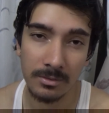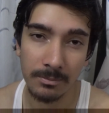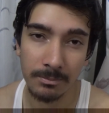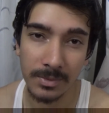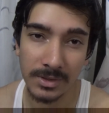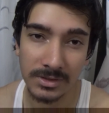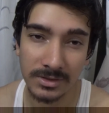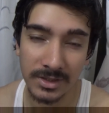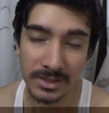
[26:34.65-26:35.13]

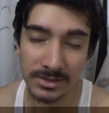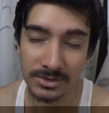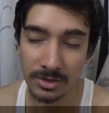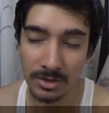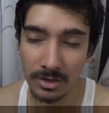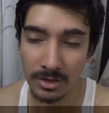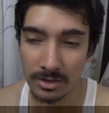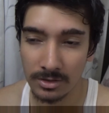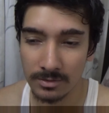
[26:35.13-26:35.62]
business
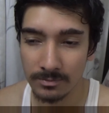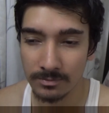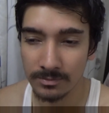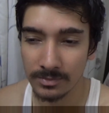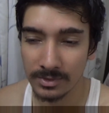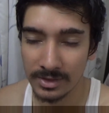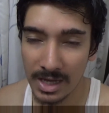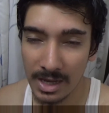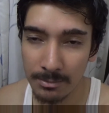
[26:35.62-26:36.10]
or
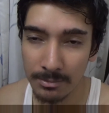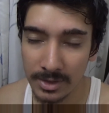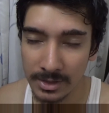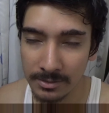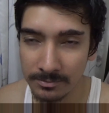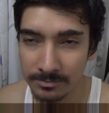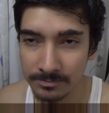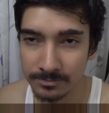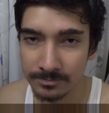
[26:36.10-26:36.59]

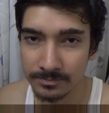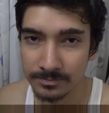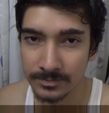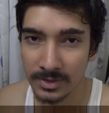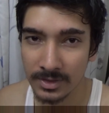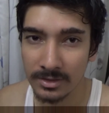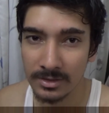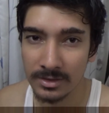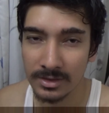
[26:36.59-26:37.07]
gambling,
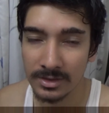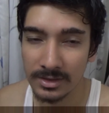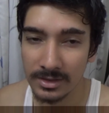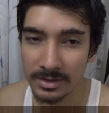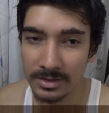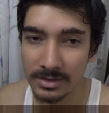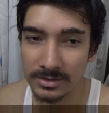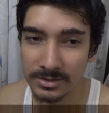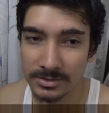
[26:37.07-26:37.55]

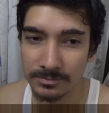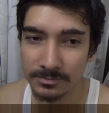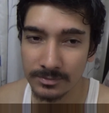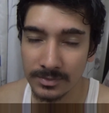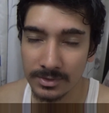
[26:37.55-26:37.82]
his